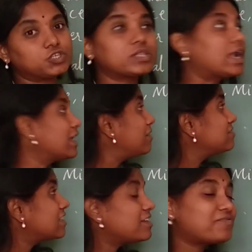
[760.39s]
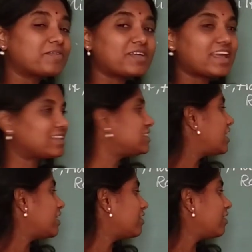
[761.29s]
So that comes under feminine
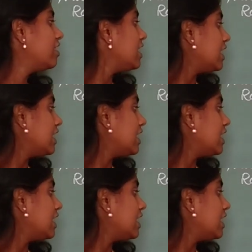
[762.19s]
gender.